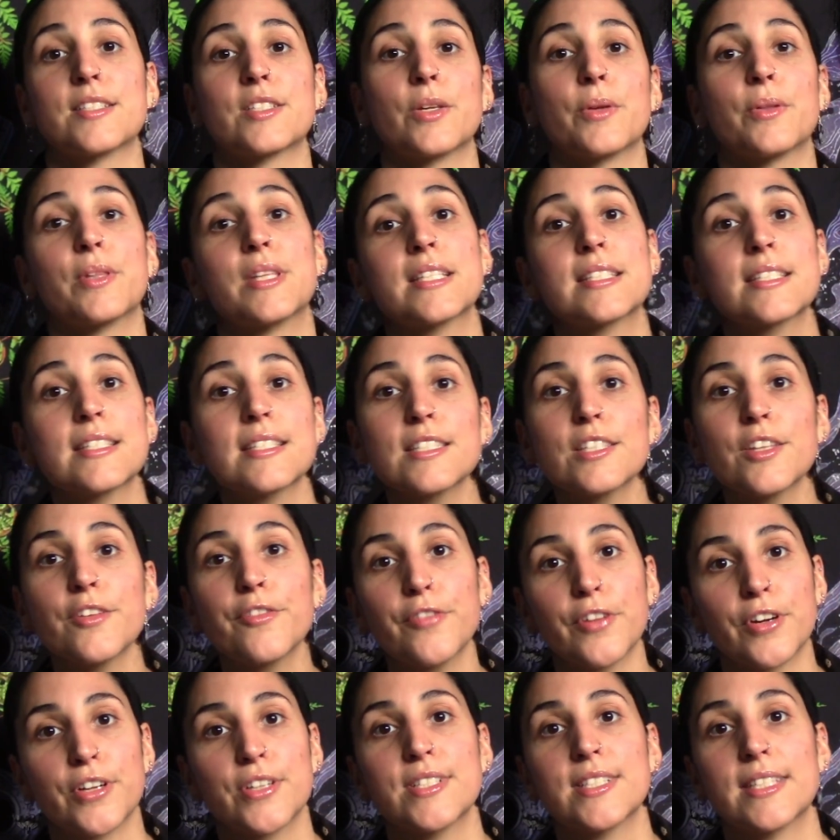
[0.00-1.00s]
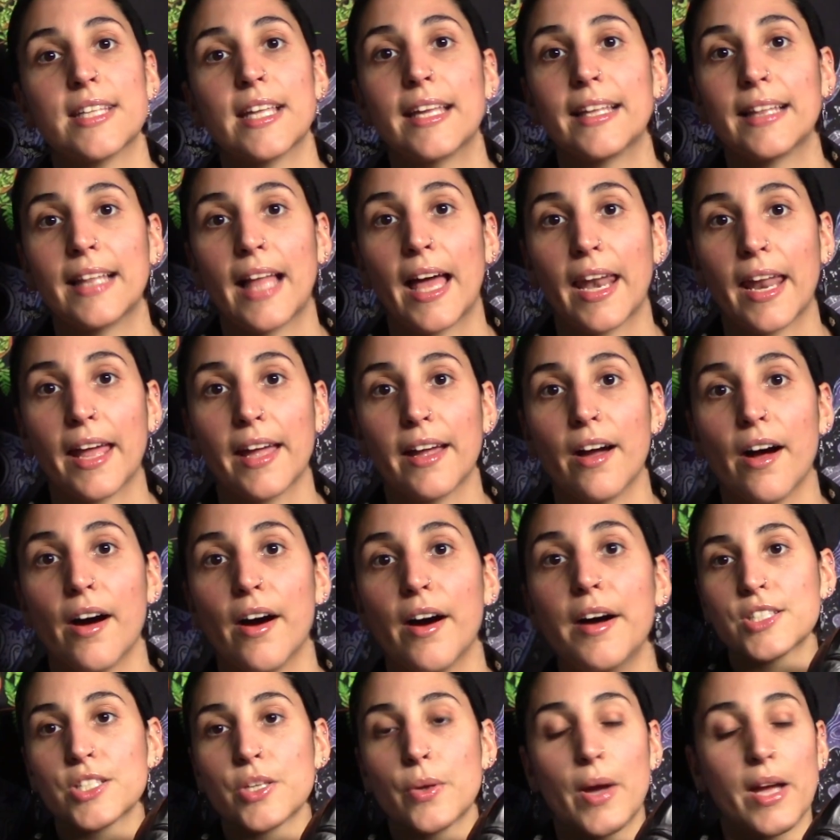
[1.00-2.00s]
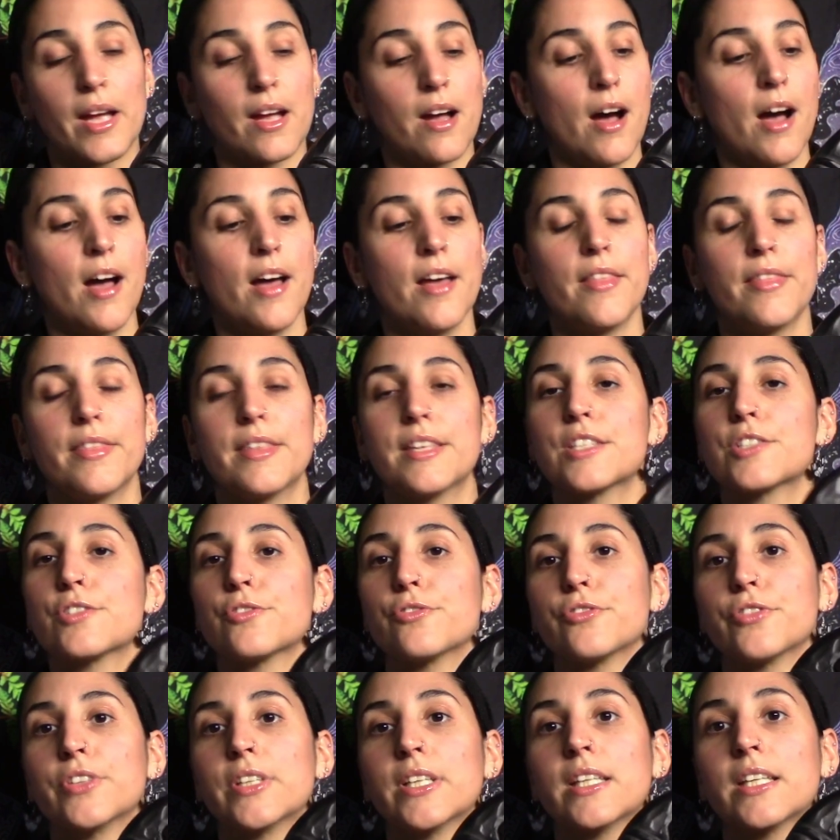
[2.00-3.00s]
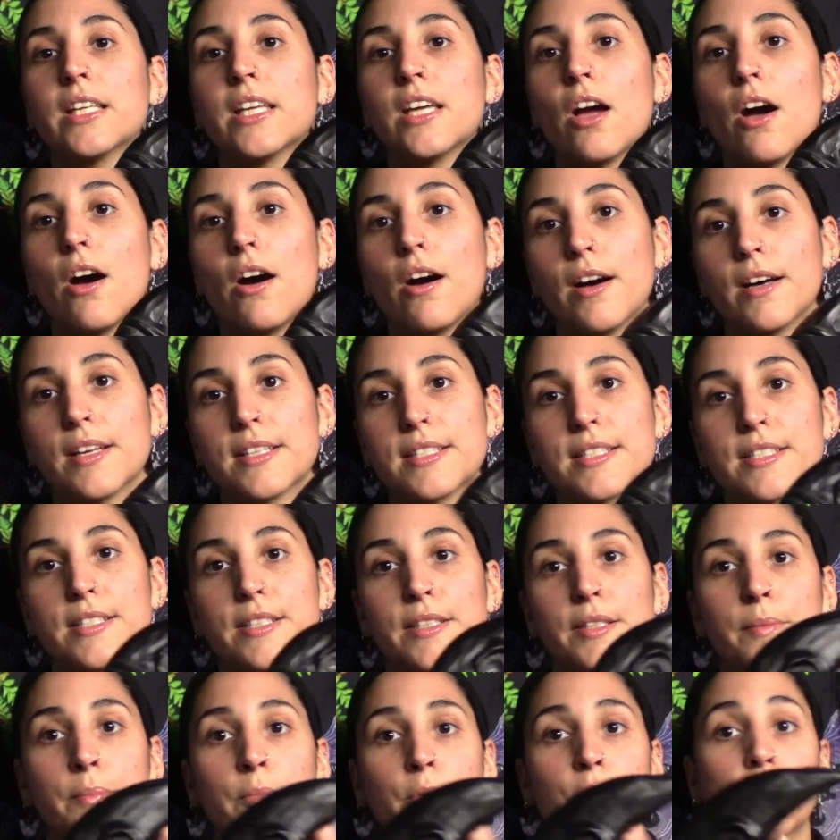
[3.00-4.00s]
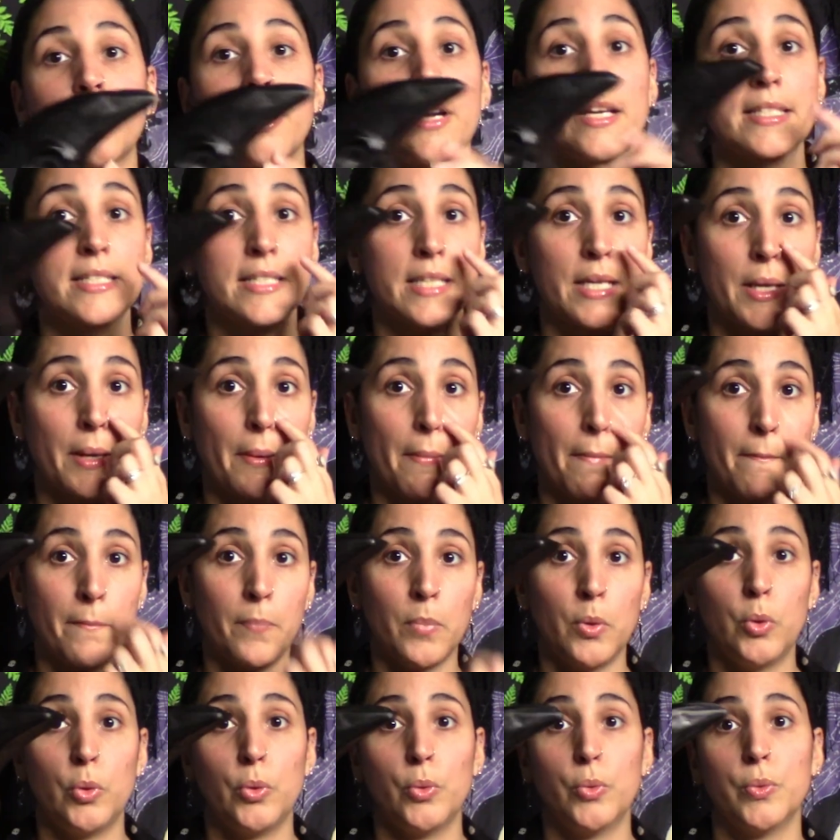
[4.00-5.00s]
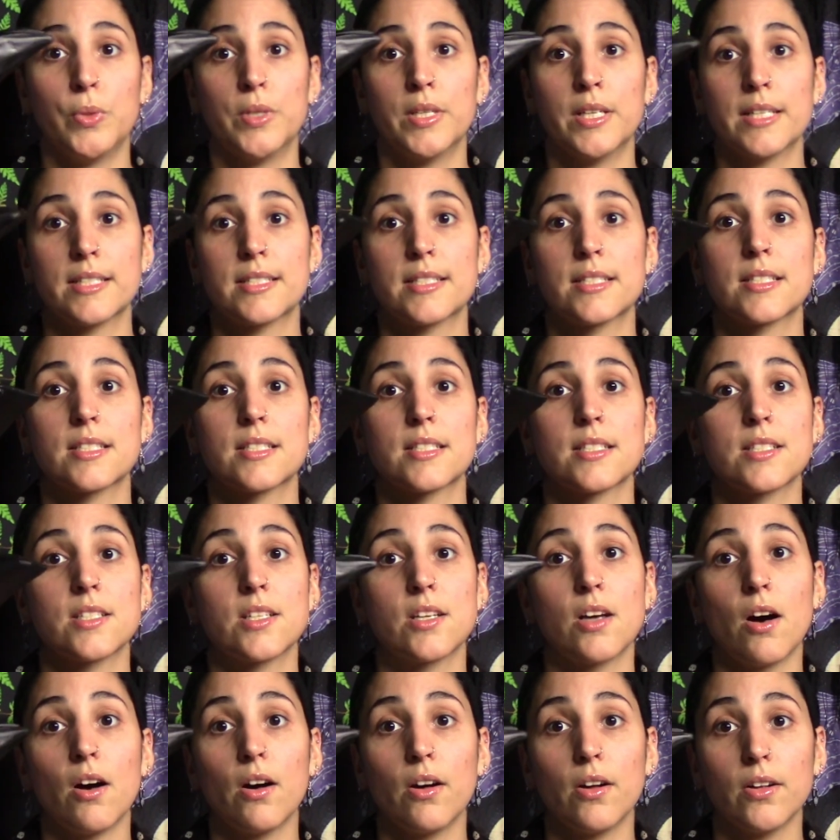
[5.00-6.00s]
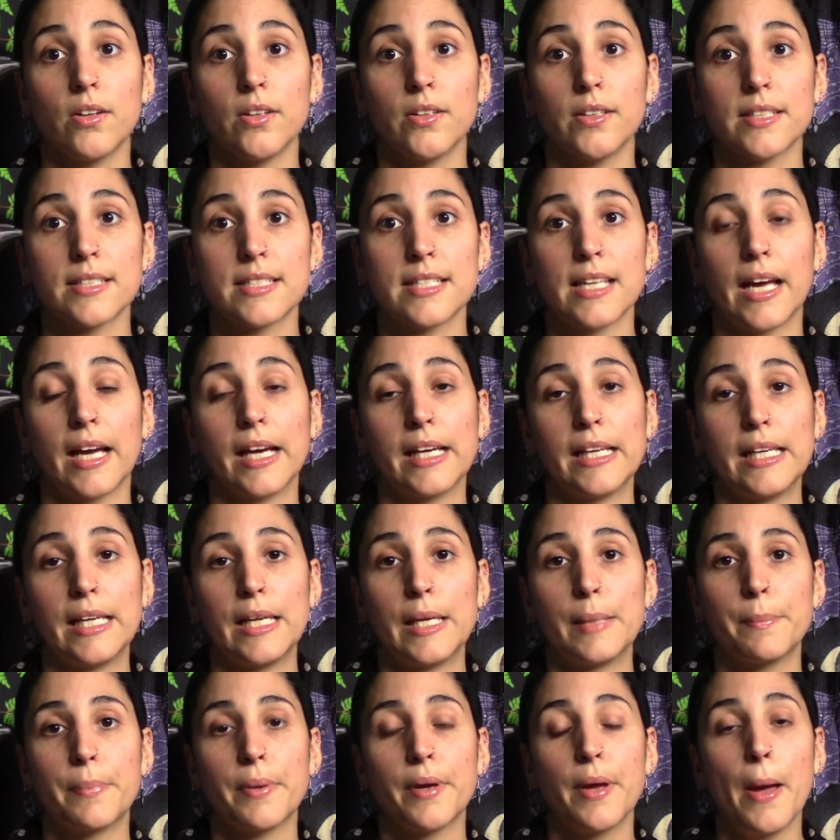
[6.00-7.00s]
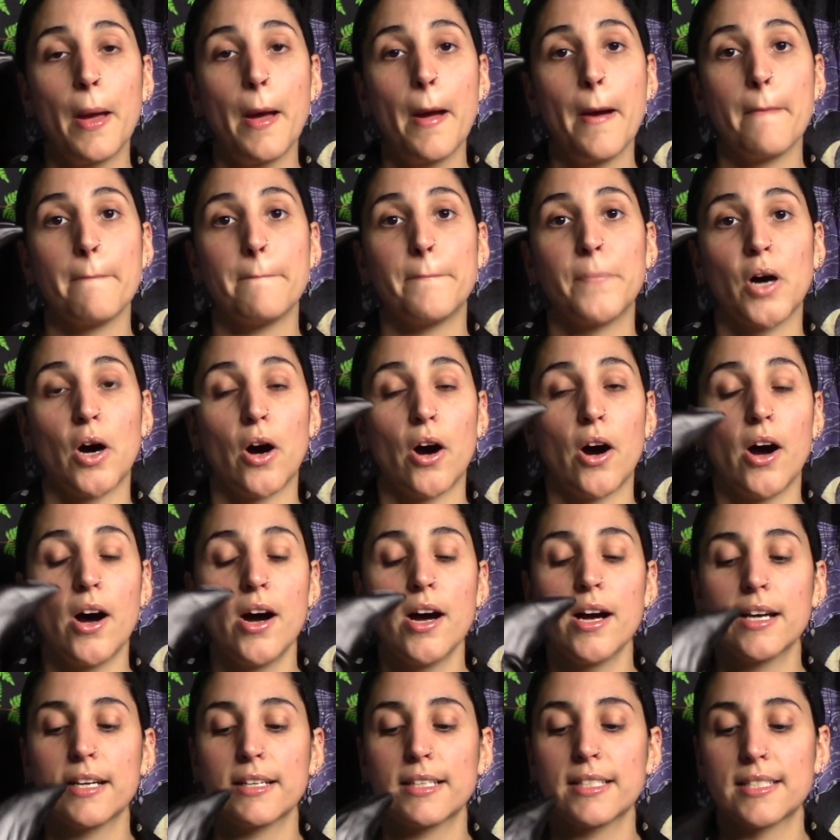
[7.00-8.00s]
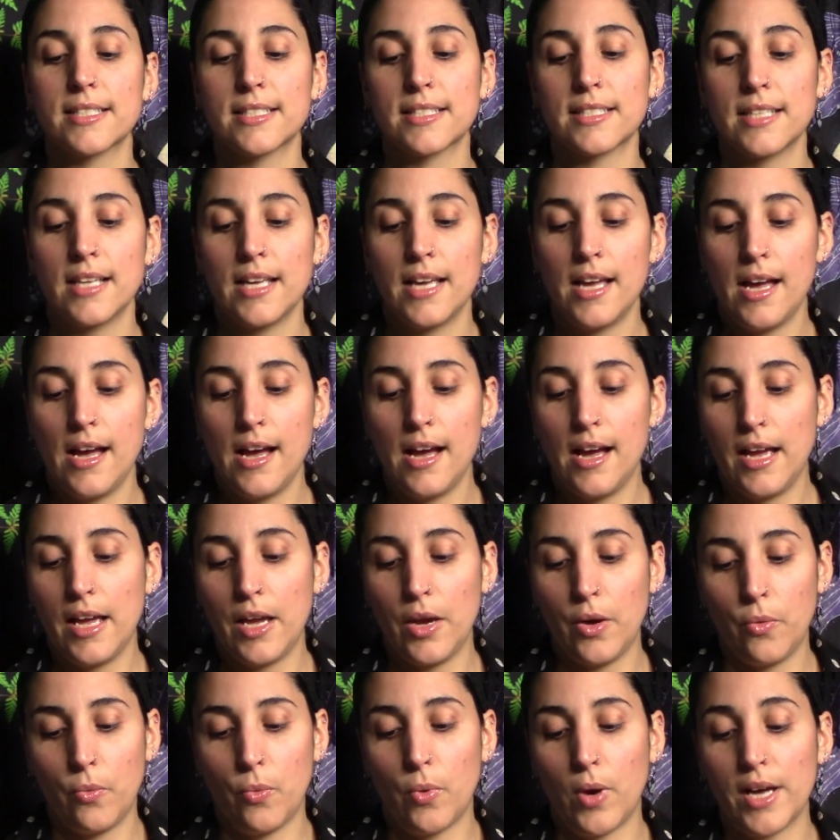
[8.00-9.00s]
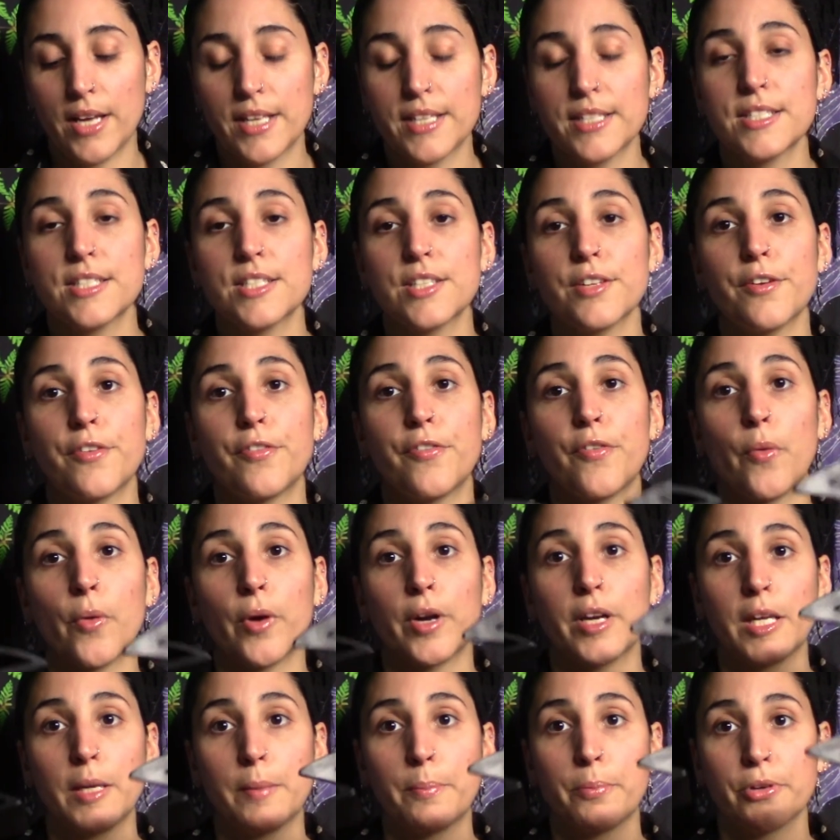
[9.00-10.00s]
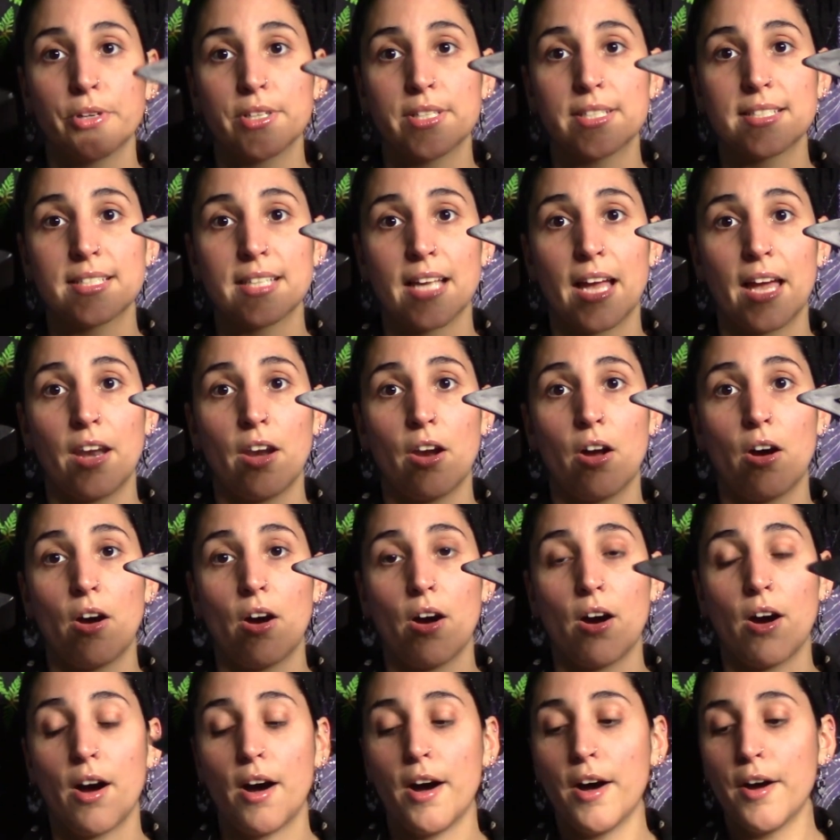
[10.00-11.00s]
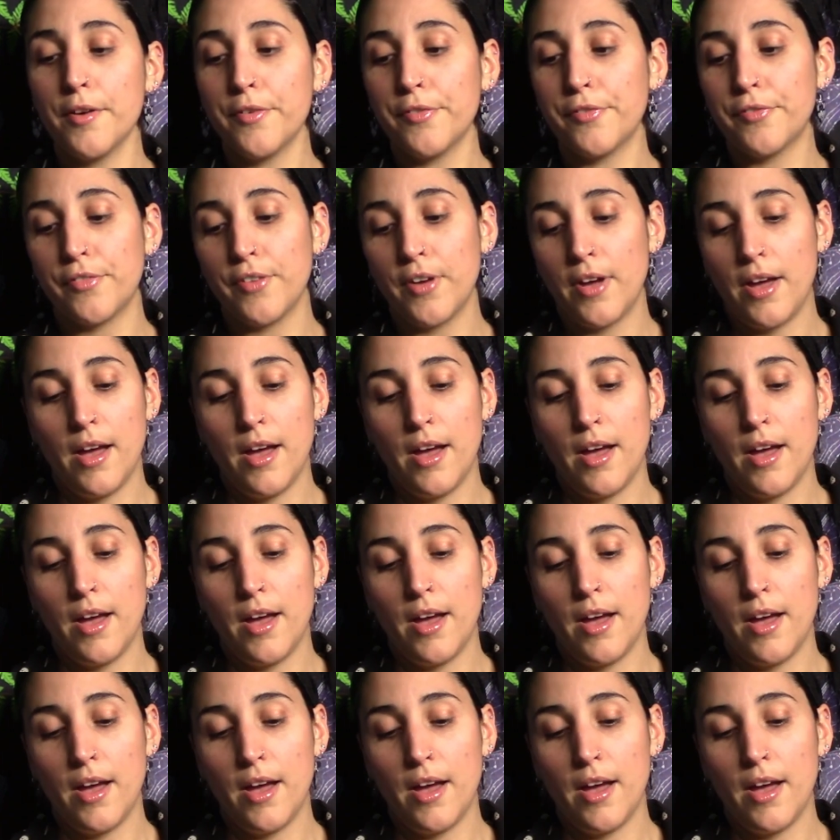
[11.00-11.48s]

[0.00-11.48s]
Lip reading: So this is the first thing that I got. So I got this really awesome crescent moon skull type box. It was 40% off.